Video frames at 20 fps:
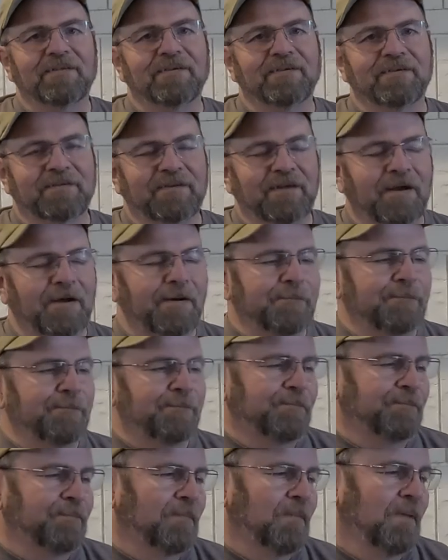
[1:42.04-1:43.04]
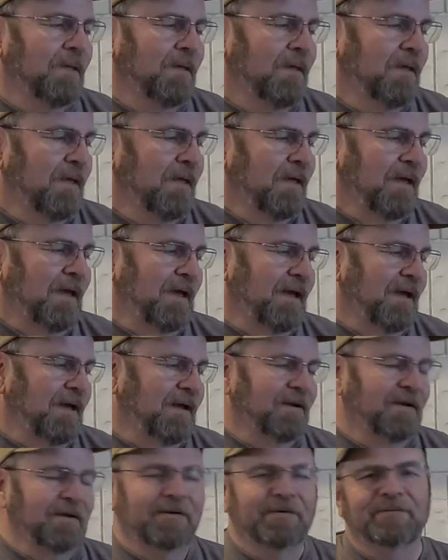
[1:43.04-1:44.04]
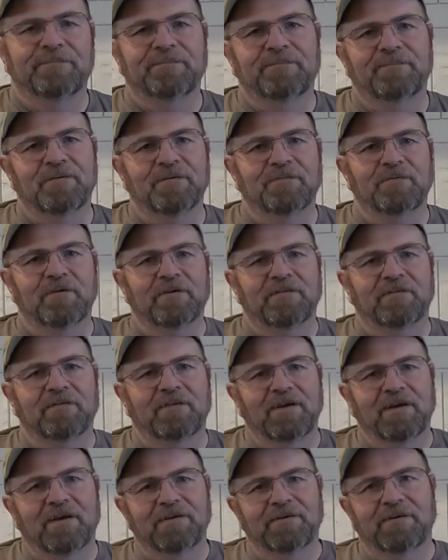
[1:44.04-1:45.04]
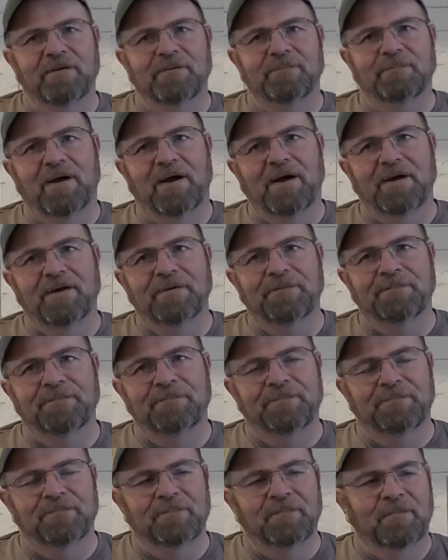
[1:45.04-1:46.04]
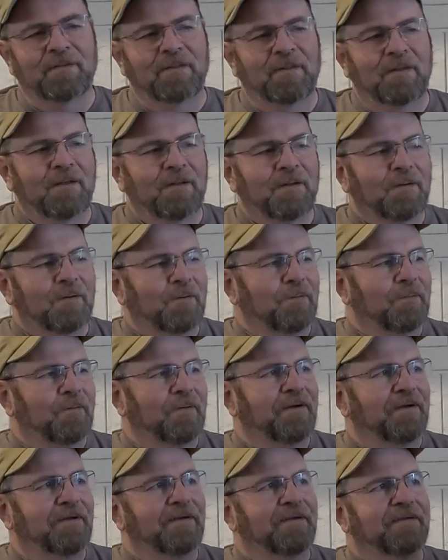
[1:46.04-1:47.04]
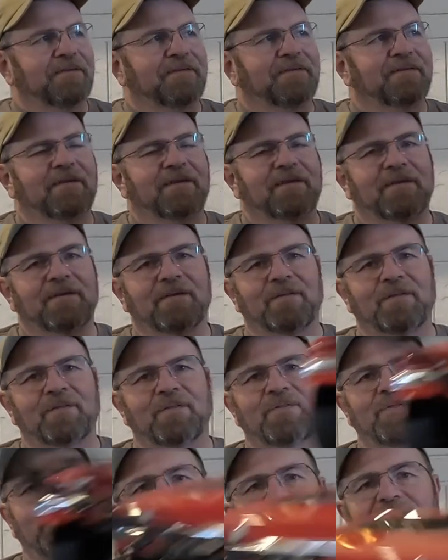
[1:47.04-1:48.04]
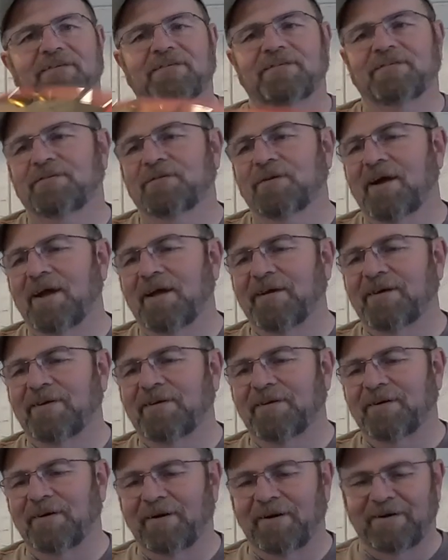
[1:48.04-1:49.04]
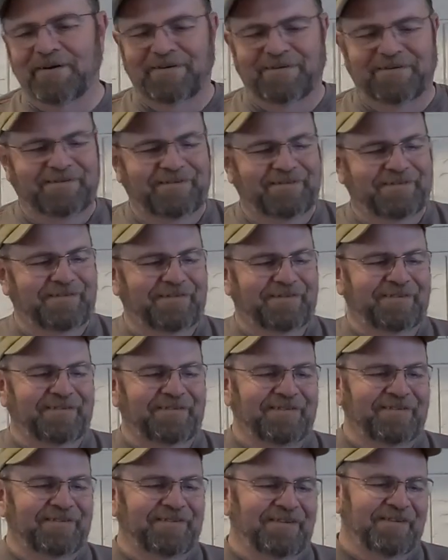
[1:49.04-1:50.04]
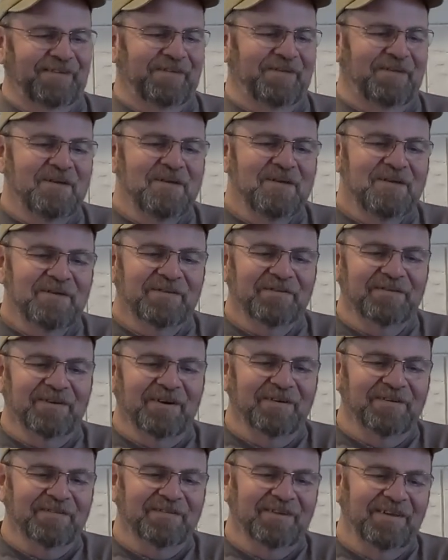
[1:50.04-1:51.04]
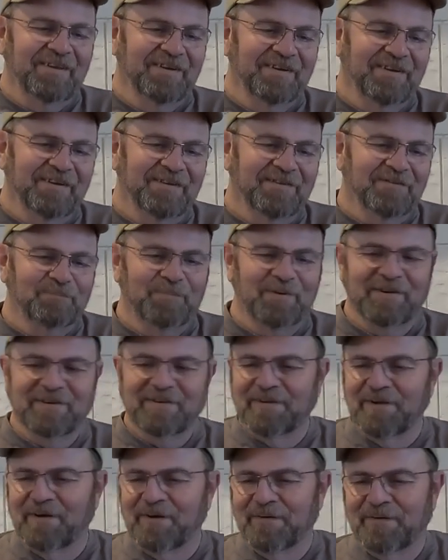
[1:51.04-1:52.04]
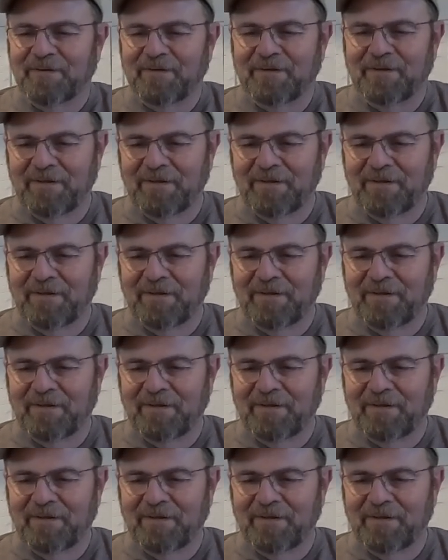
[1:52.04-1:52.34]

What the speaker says: this time, and the first thing I ended up buying was this drag car. Starsky and Hutch Pinto.